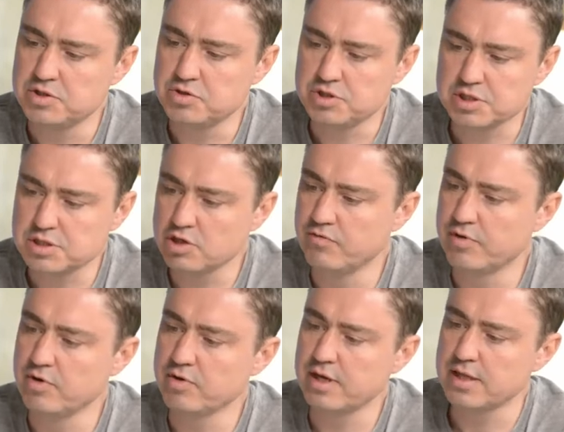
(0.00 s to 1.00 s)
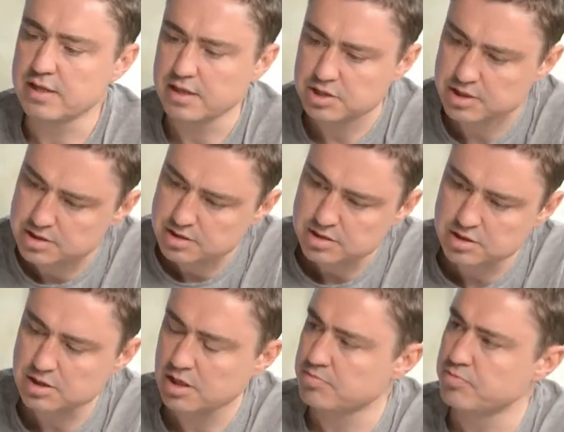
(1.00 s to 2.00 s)
to just overlook it and just
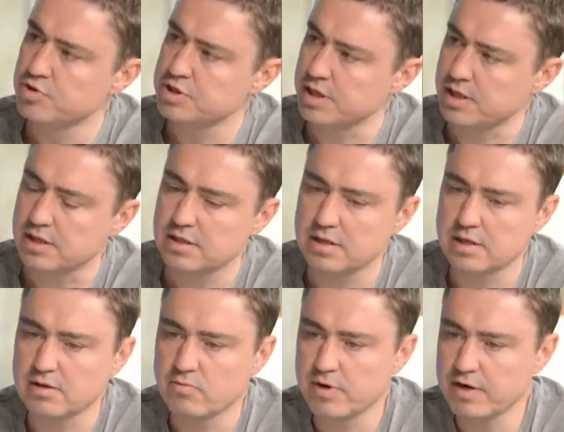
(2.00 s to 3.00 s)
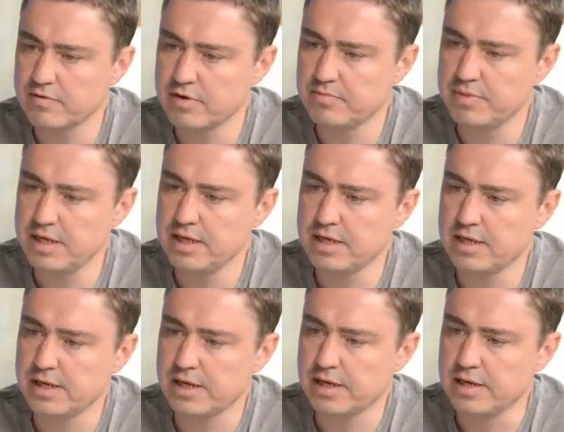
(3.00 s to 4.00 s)
start pushing it. Uh, whatever
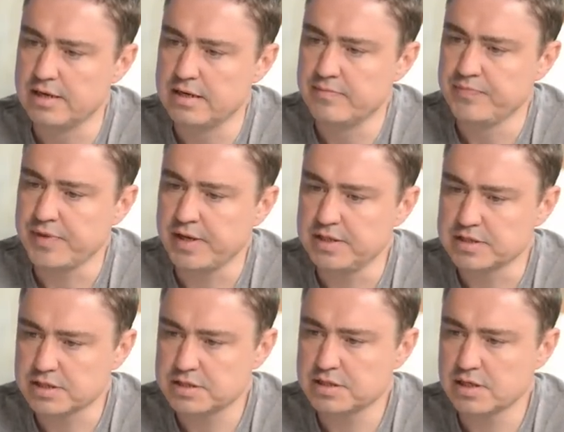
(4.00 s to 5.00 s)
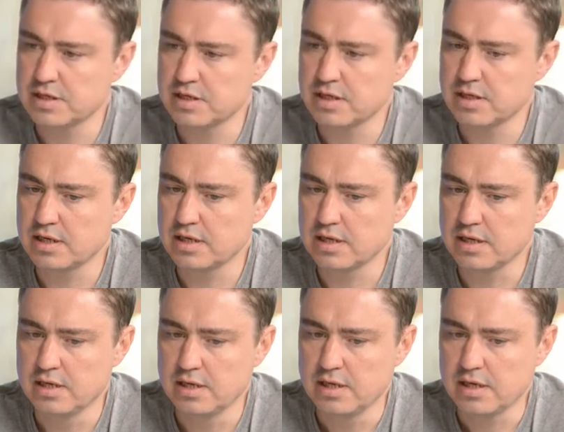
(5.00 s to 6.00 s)
big uh, industrial
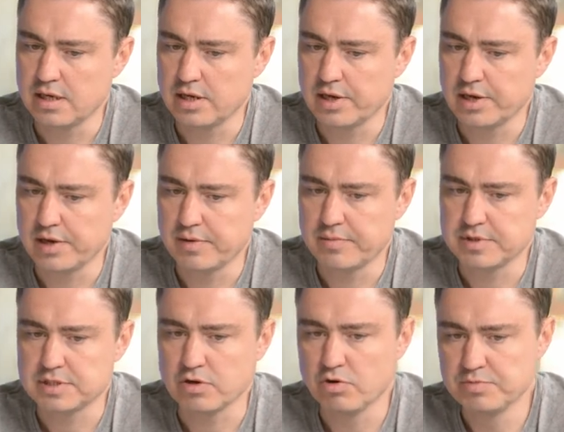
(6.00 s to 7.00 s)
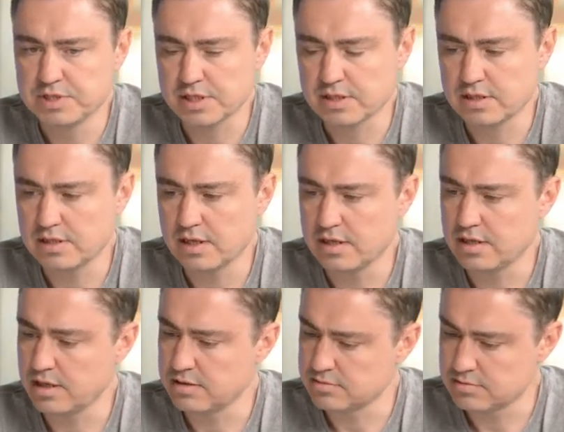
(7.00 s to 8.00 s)
uh, let's say object and,
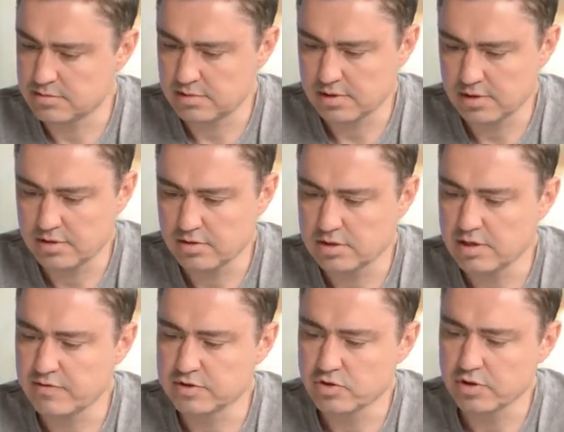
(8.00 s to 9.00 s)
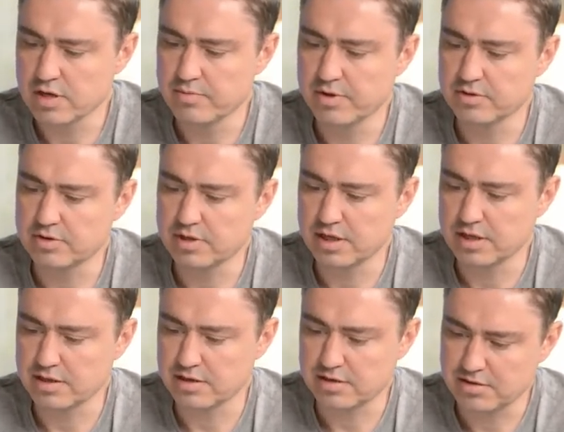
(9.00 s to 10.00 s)
and not even talking about like
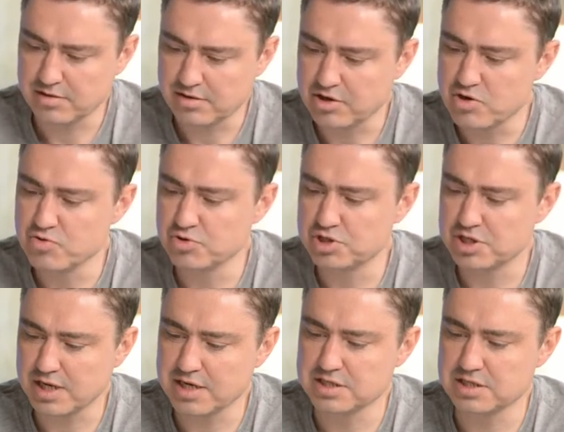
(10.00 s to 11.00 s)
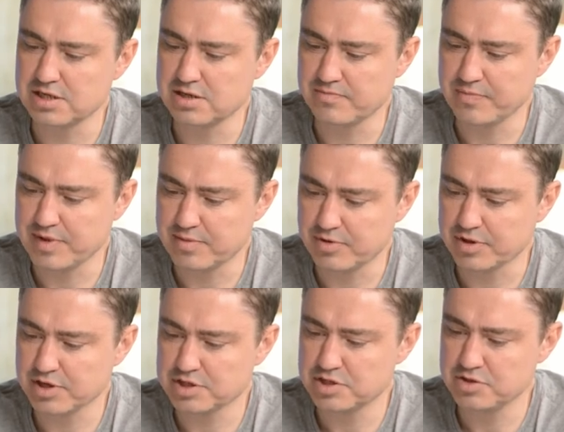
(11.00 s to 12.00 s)
huge energy
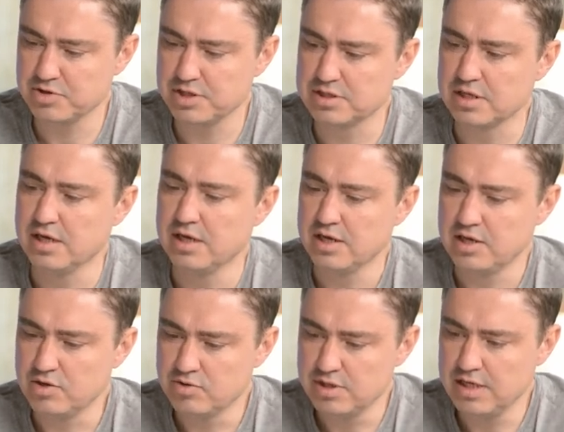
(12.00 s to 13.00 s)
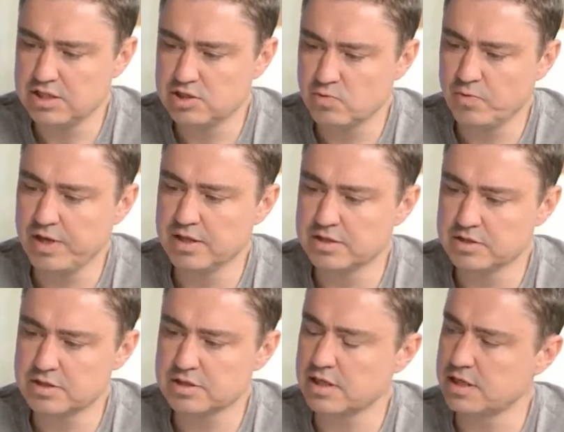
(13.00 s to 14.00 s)
production unit you need to win the
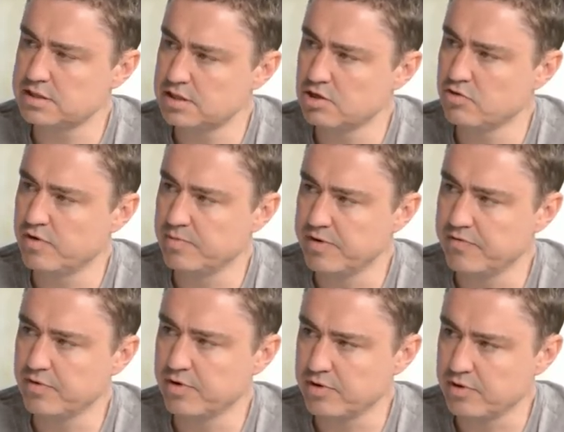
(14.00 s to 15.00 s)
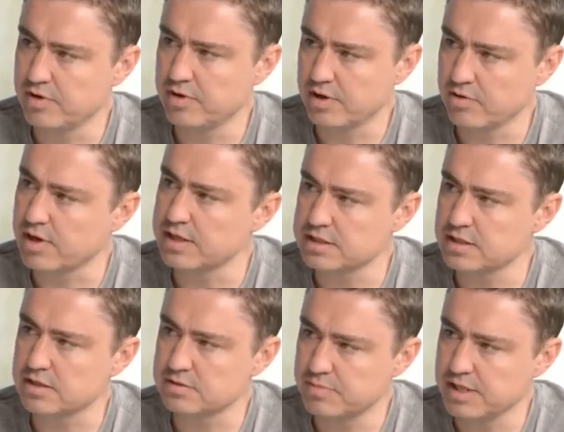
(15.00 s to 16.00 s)
society over before you, you can
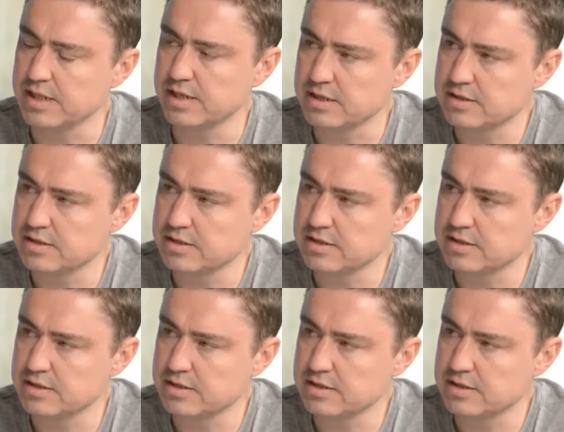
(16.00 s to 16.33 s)
start building